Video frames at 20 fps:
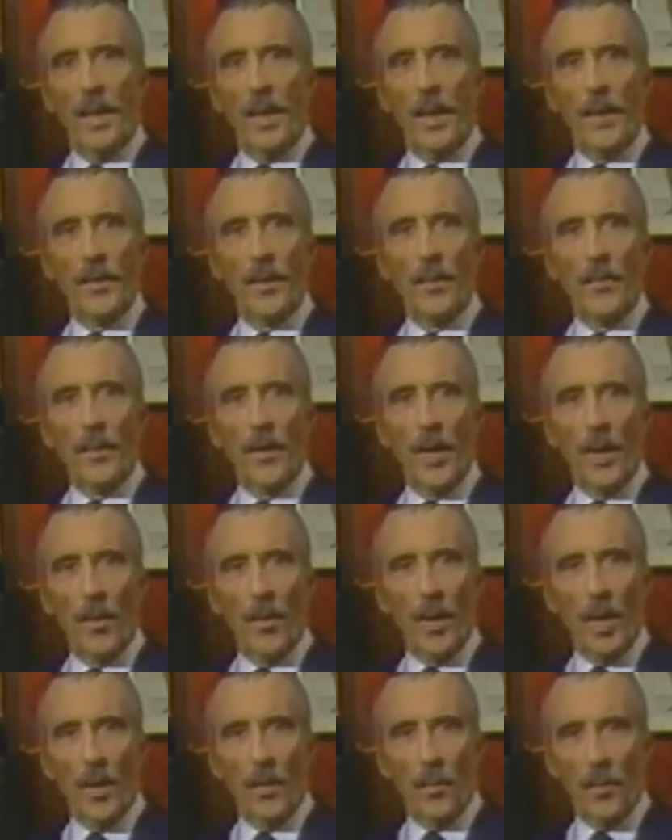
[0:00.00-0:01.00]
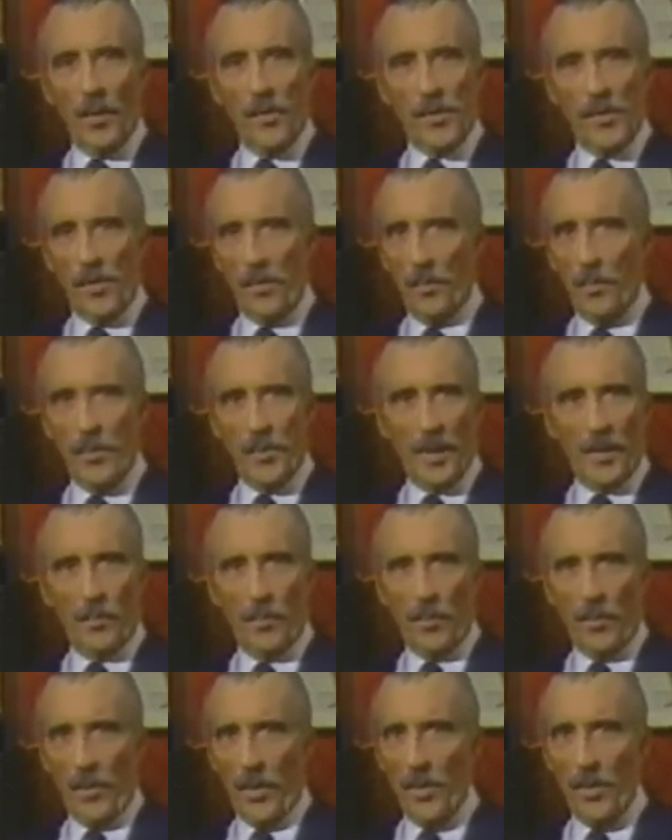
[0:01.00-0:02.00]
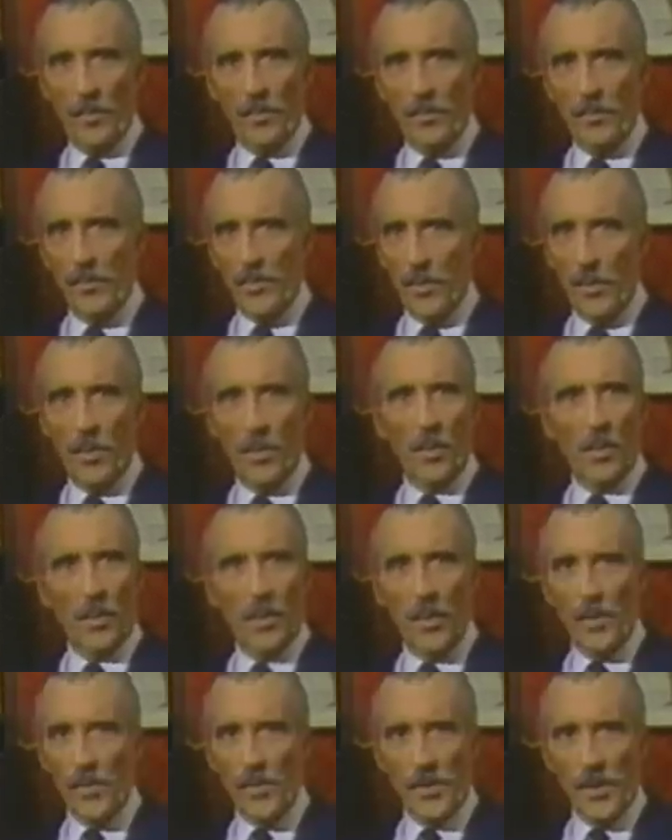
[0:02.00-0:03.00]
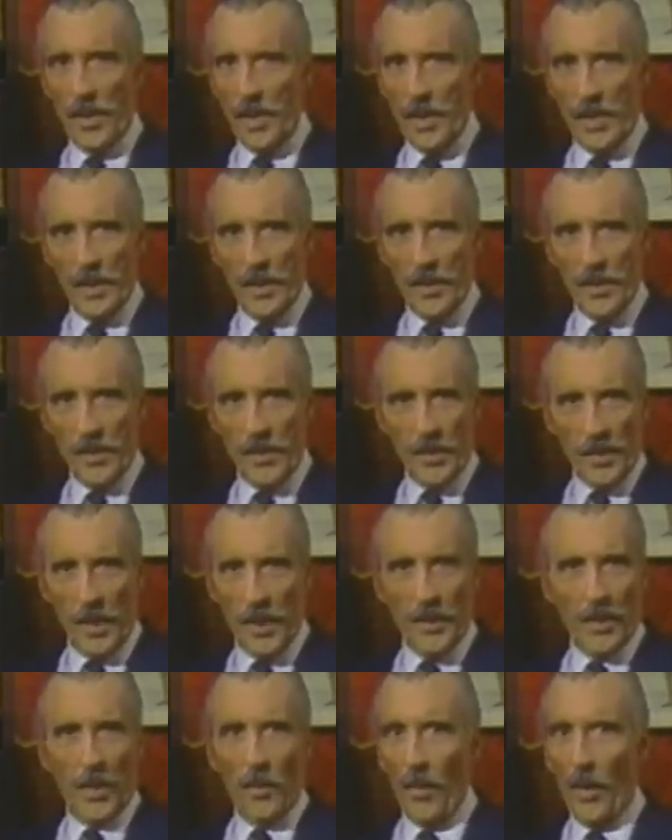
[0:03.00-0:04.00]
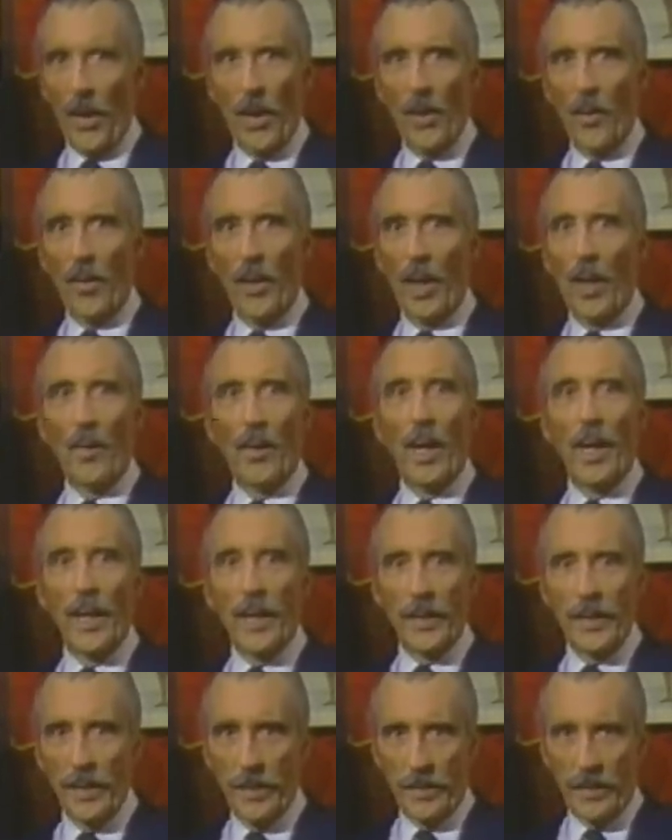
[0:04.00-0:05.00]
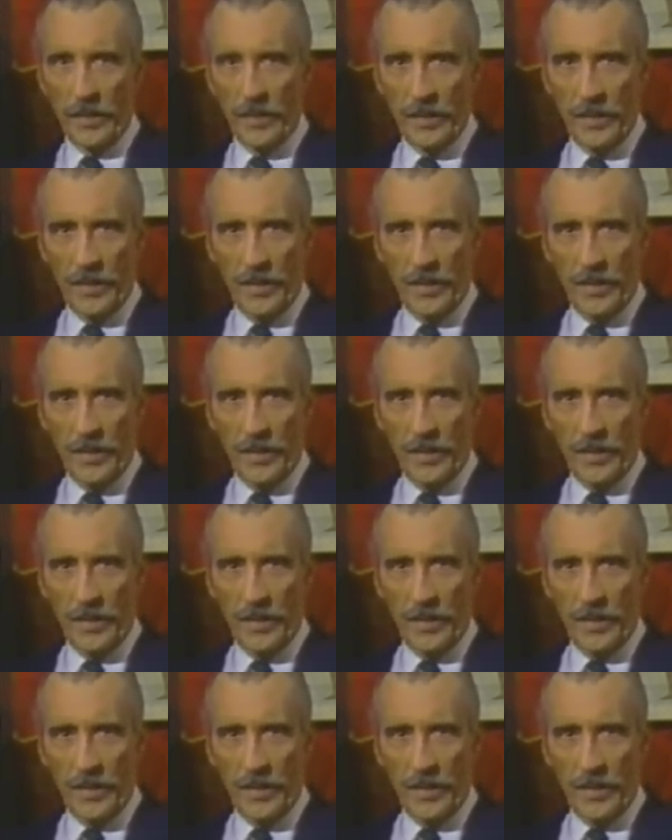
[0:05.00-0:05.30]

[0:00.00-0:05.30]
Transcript: I don't know how Watson put up with Holmes all those years. I don't know how I did.